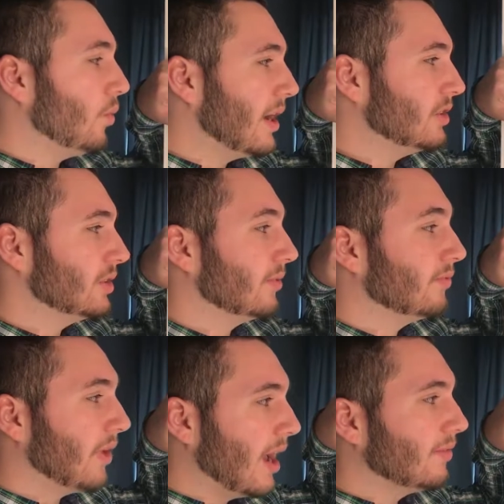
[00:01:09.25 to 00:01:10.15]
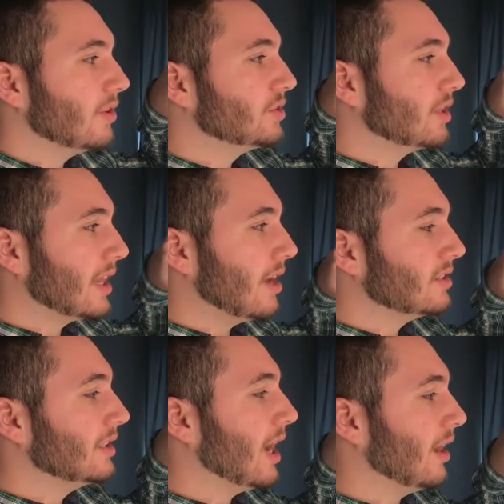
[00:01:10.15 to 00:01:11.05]
wagered
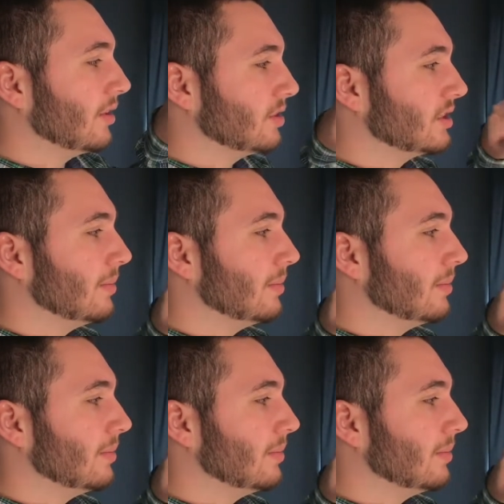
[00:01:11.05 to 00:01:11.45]
$500,000